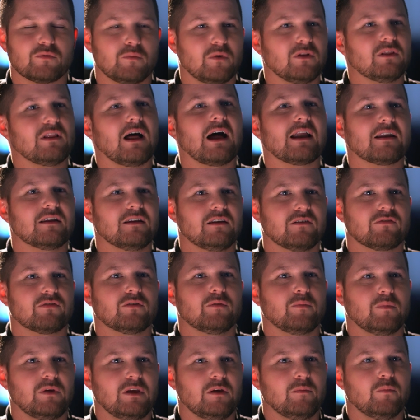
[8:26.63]
from a lot of
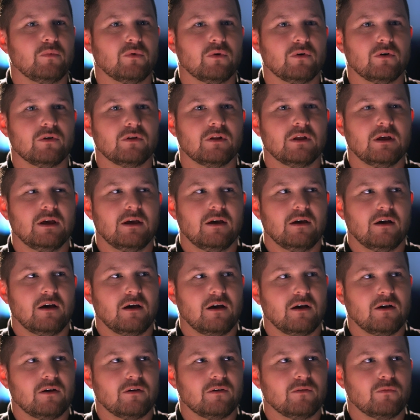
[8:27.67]
different people
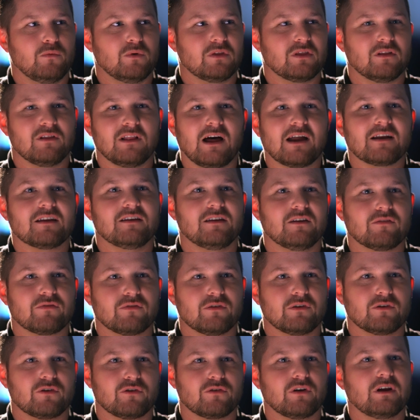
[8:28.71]
uh, with a lot of
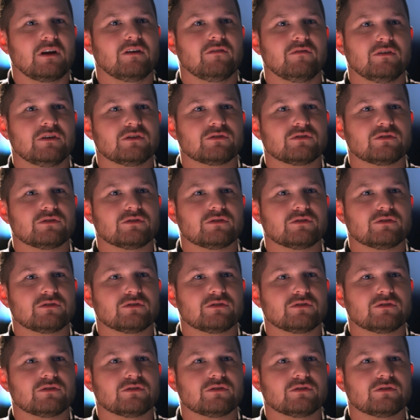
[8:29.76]
different creative